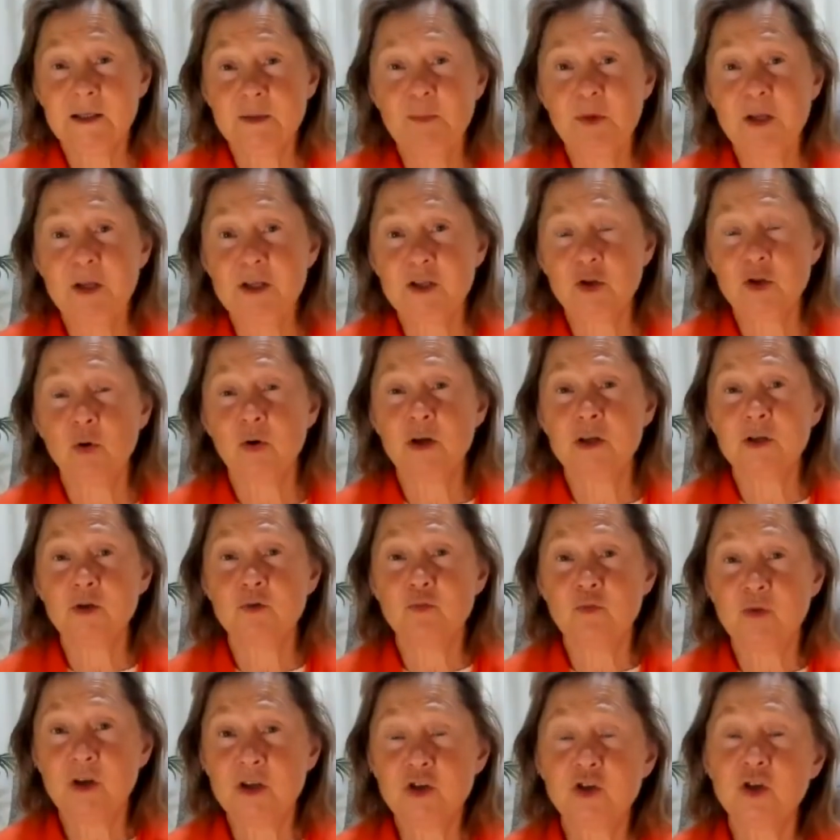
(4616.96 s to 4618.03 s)
meat stock is
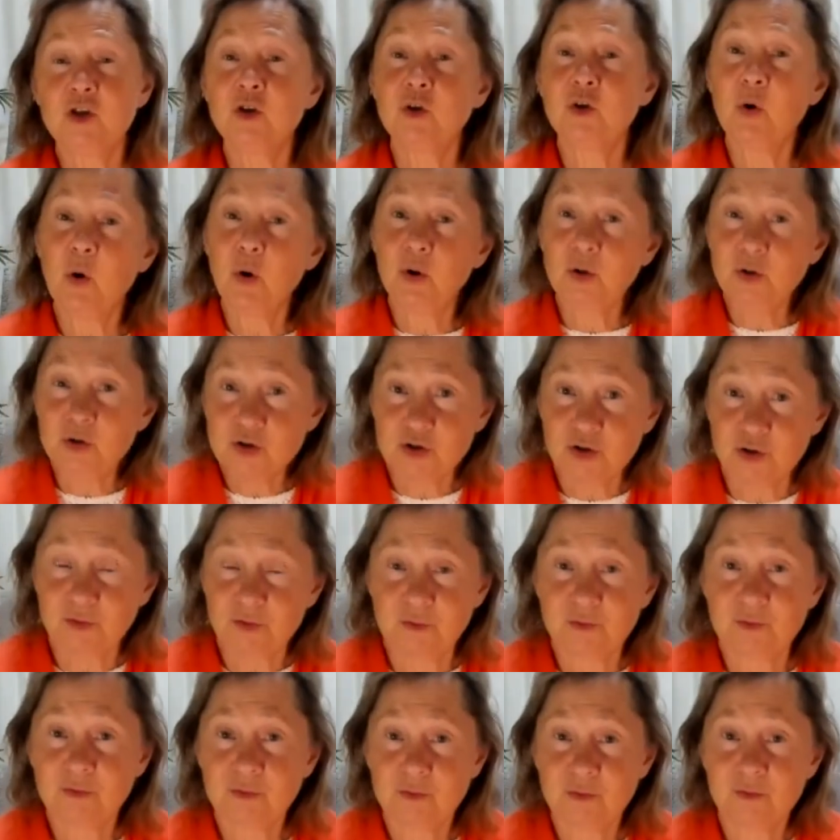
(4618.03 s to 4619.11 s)
rich in collagen.
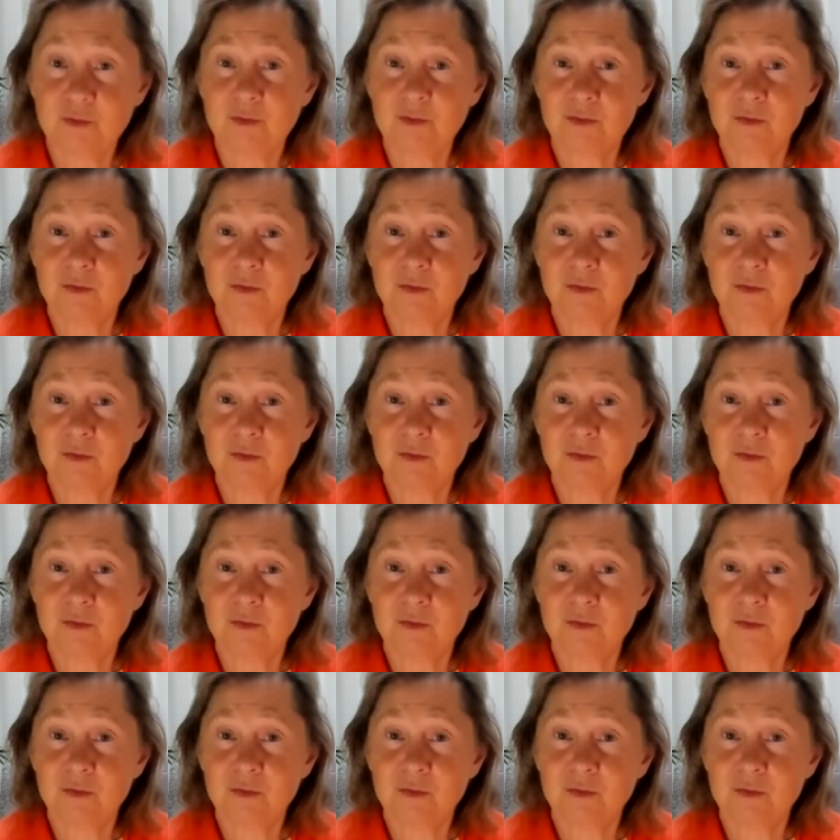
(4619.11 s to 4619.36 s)
Mm-hmm.